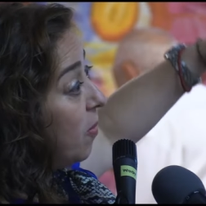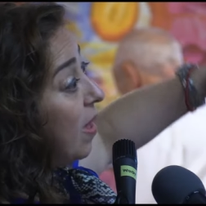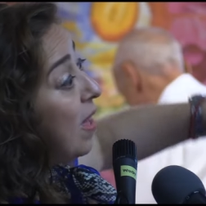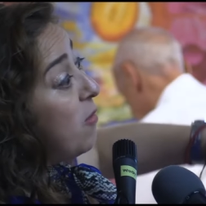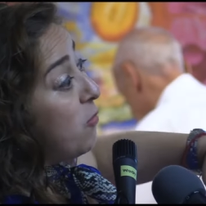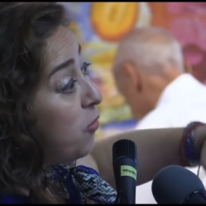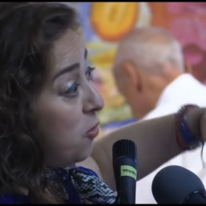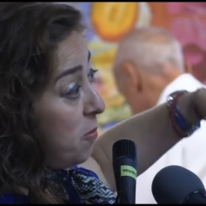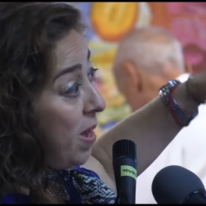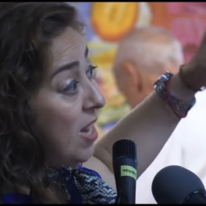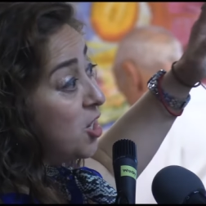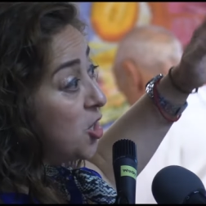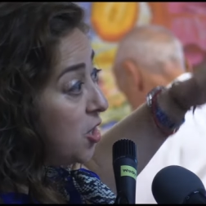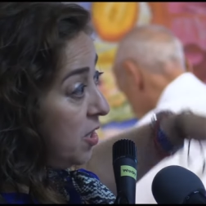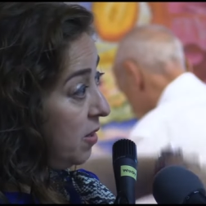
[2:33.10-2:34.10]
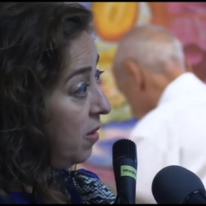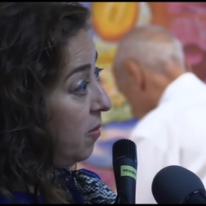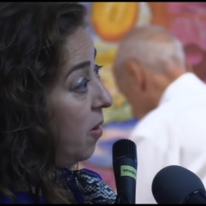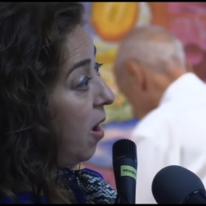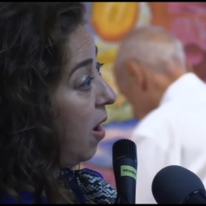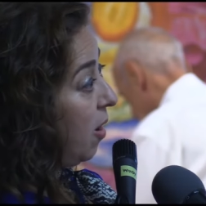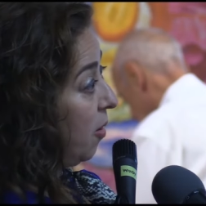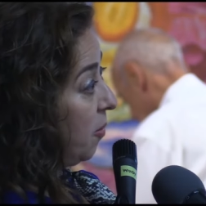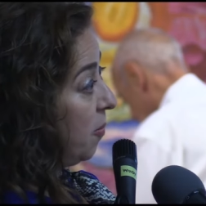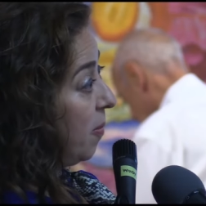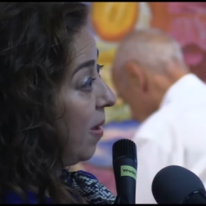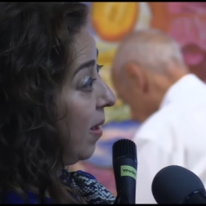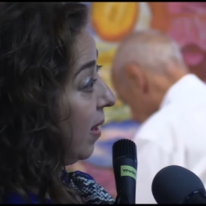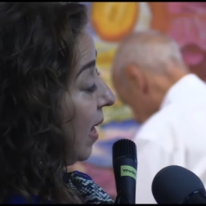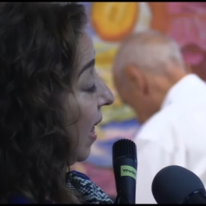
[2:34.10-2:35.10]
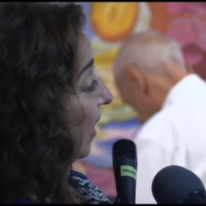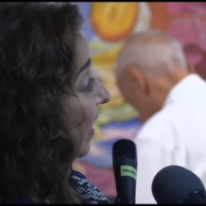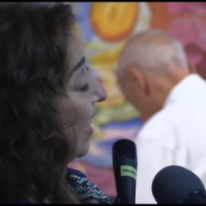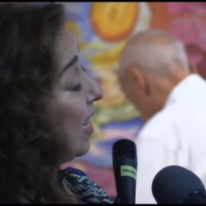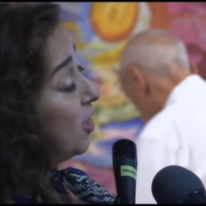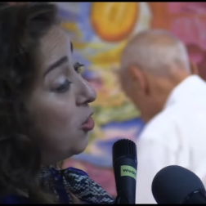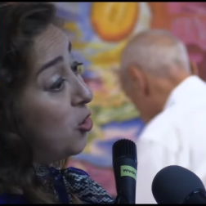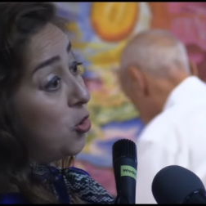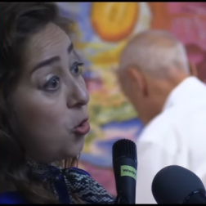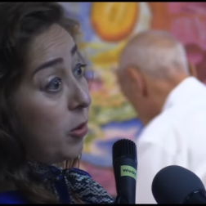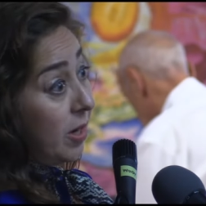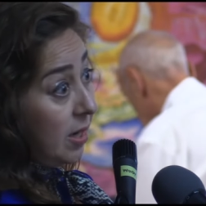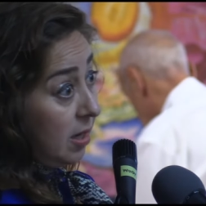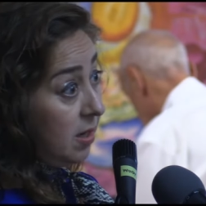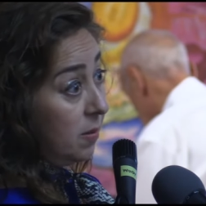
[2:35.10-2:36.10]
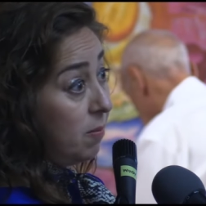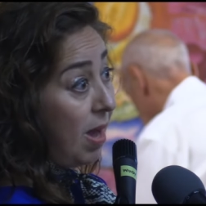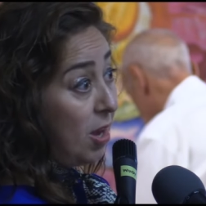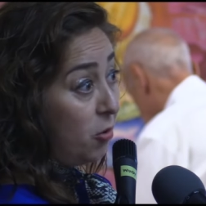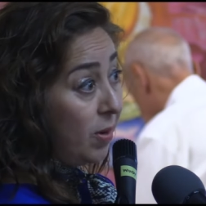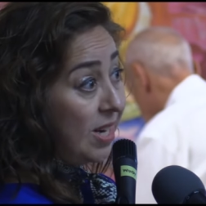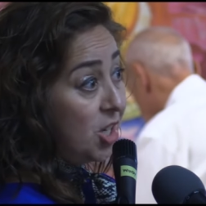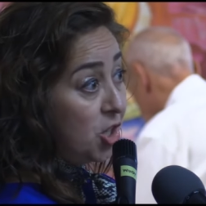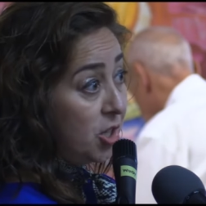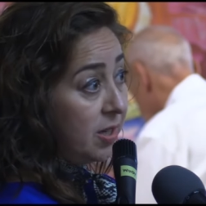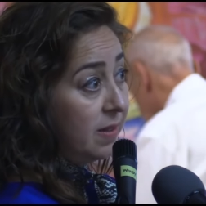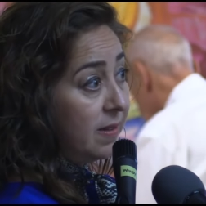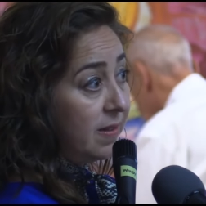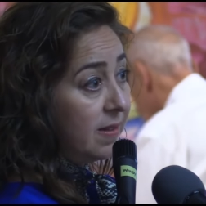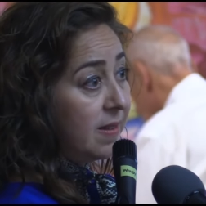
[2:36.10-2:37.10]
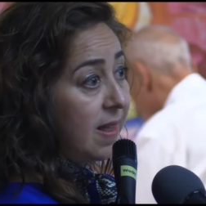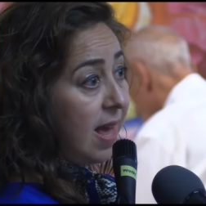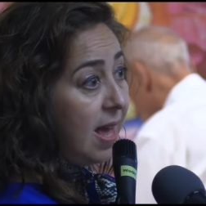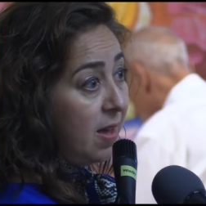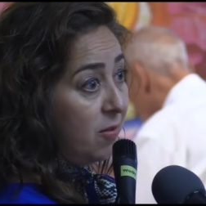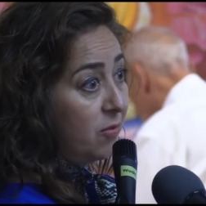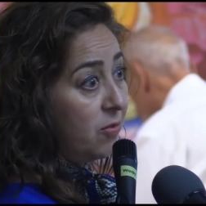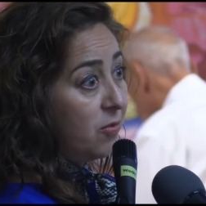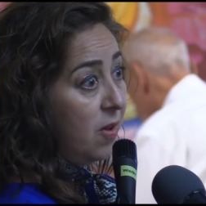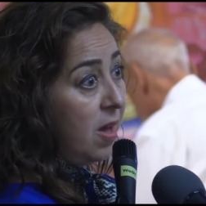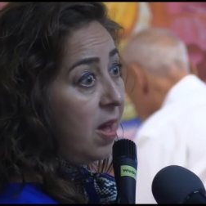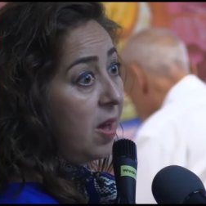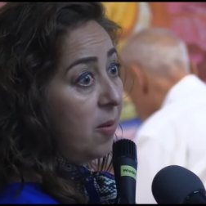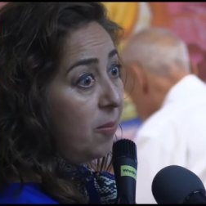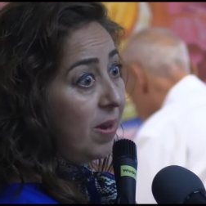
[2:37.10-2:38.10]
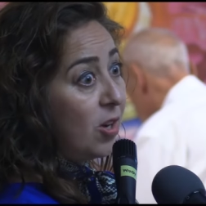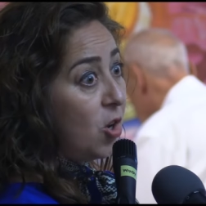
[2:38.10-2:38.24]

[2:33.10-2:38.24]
information, the historic migrations that have been